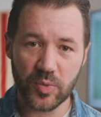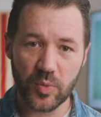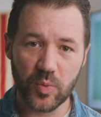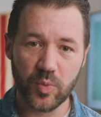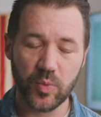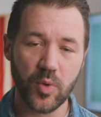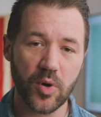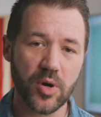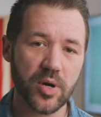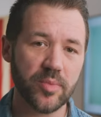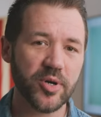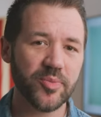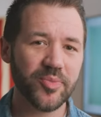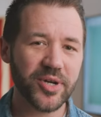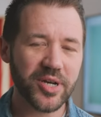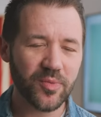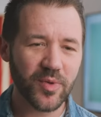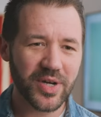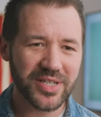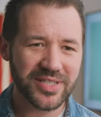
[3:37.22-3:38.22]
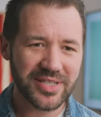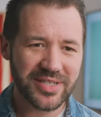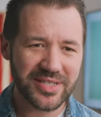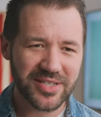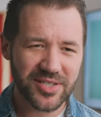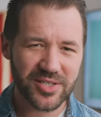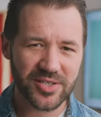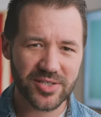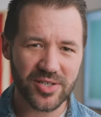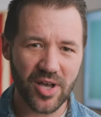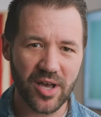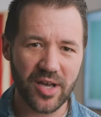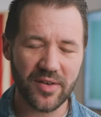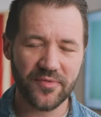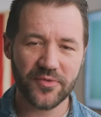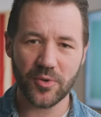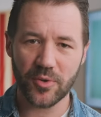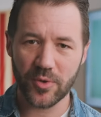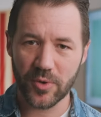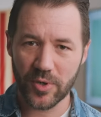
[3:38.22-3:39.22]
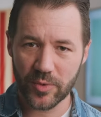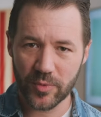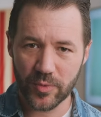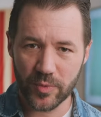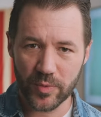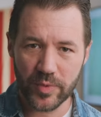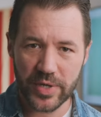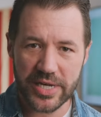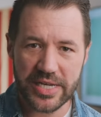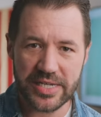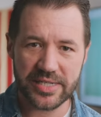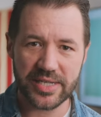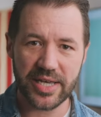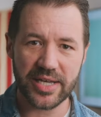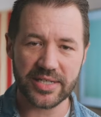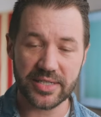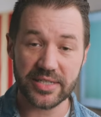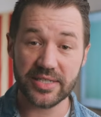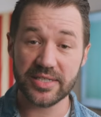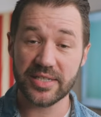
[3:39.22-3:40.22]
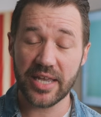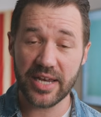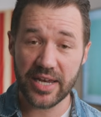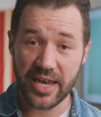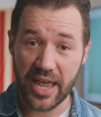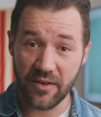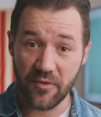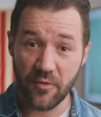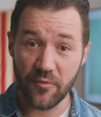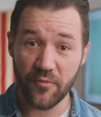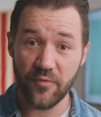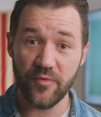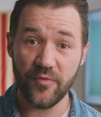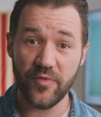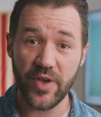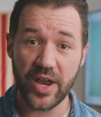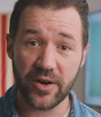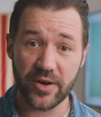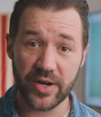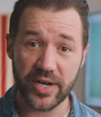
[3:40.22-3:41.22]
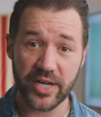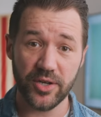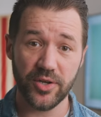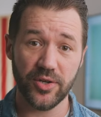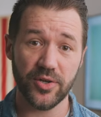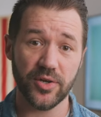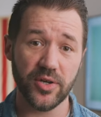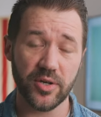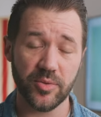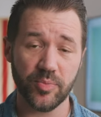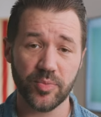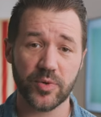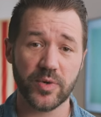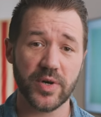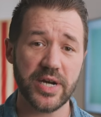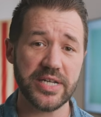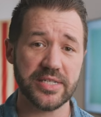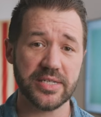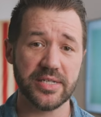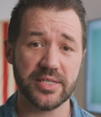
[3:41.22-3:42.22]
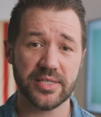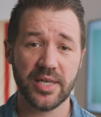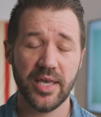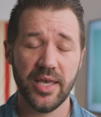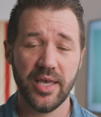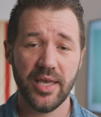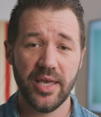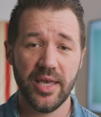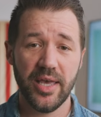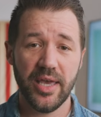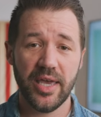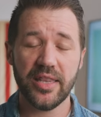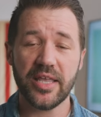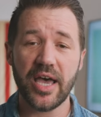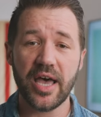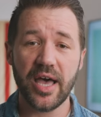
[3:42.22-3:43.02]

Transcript: warmer, but it wasn't soft or recessed. Instead, it had very good presence. And the